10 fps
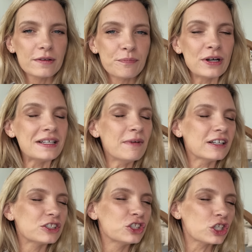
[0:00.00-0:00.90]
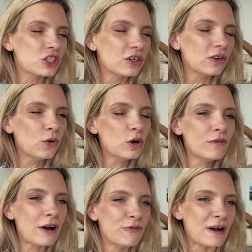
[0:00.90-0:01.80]
Pretty much just all
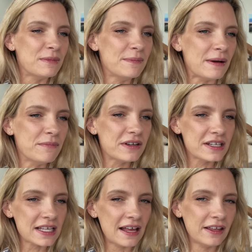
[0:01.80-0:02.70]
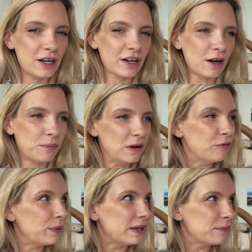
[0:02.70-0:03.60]
of our family members and then a couple
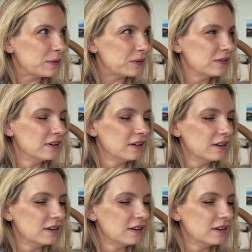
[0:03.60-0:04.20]
of people.